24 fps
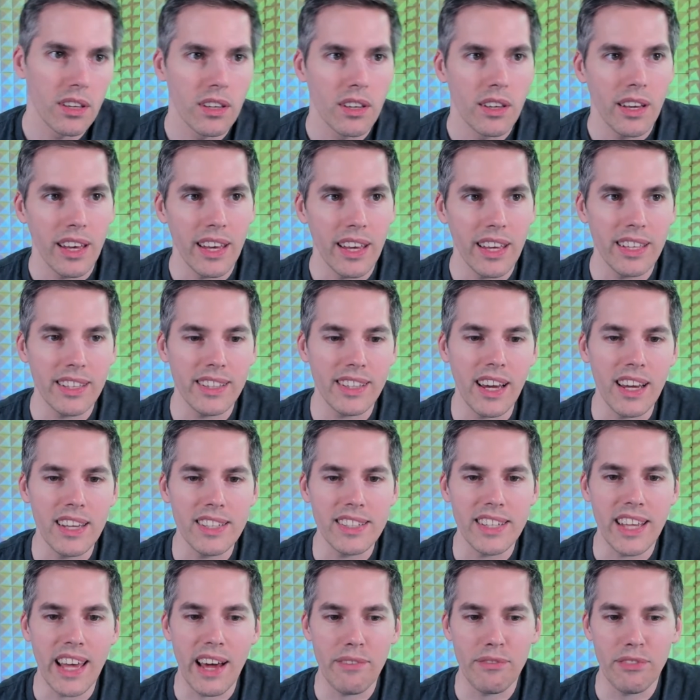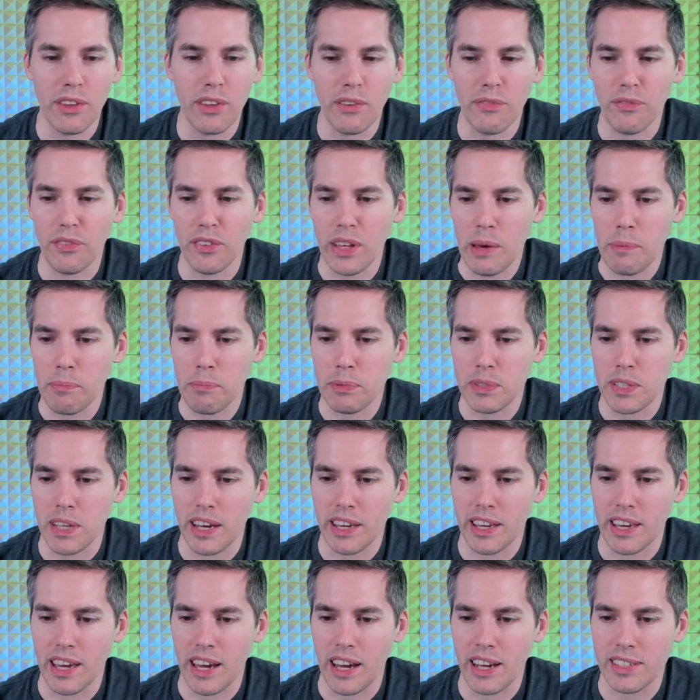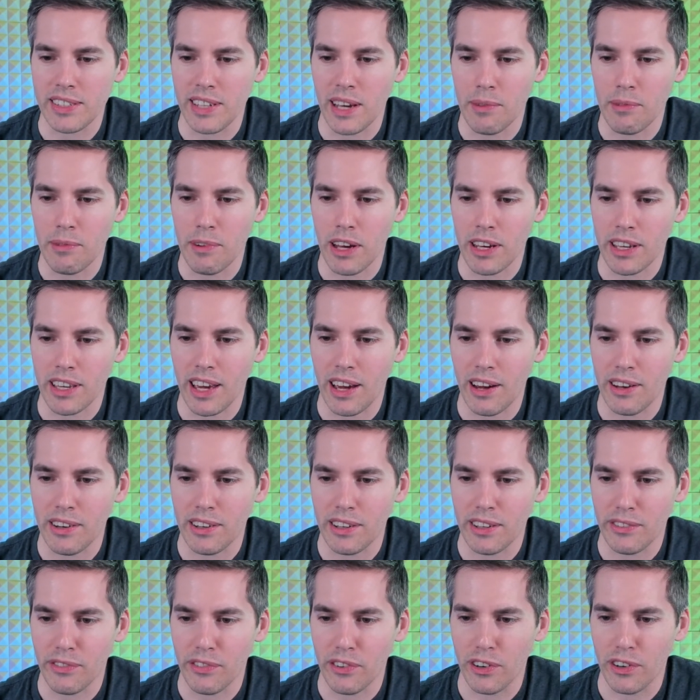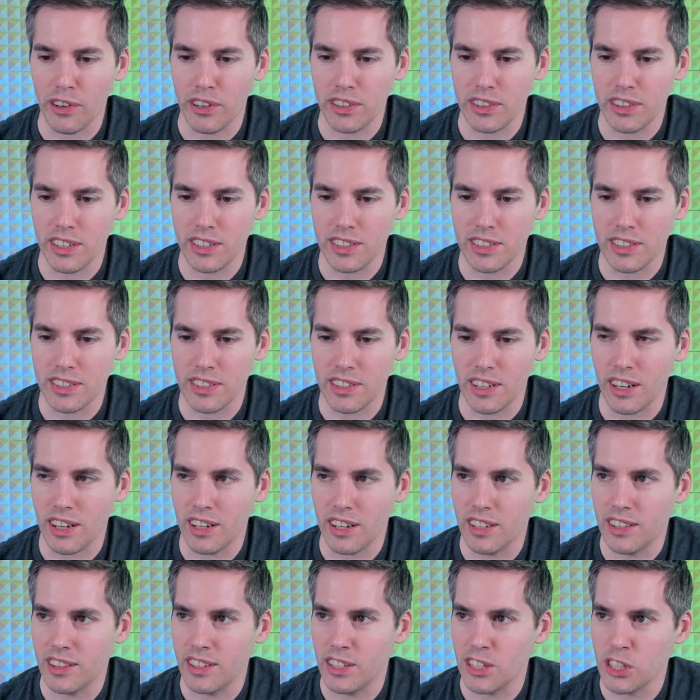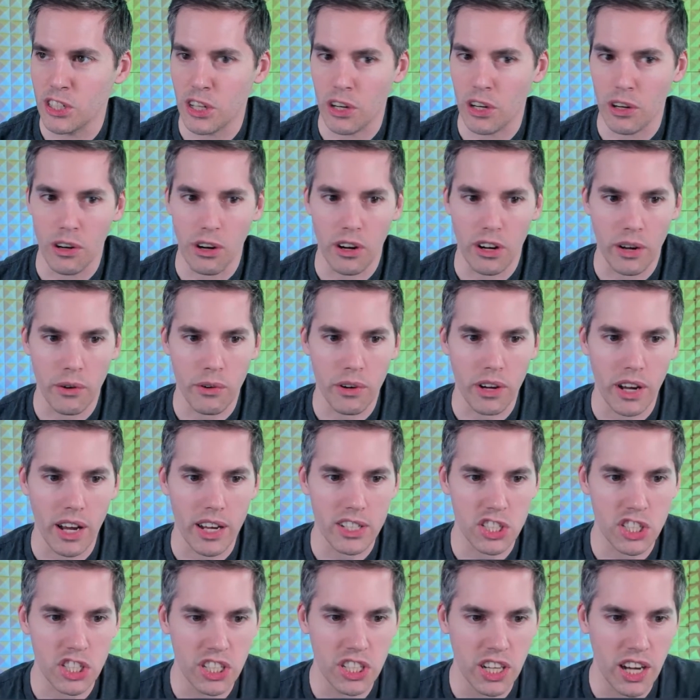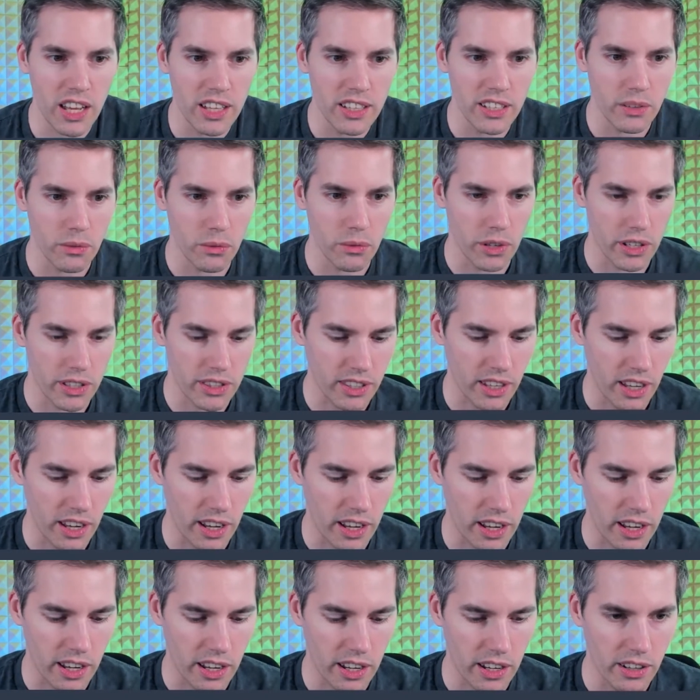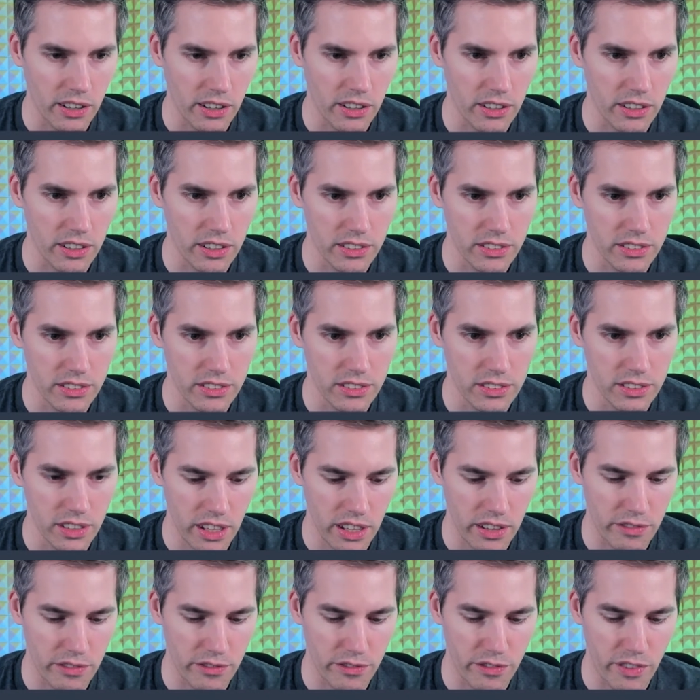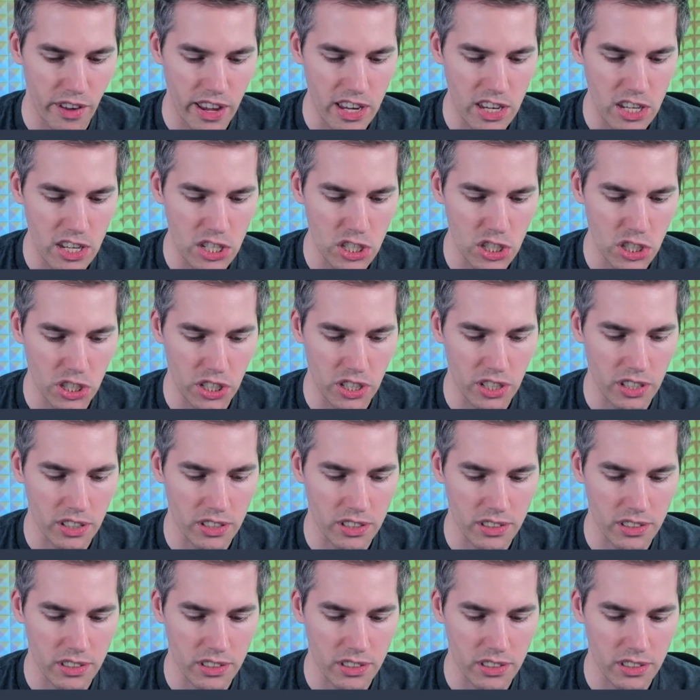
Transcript: It does have the flips, I guess. I'm not counting for it in this show. Okay, we got Shellen with, Invasion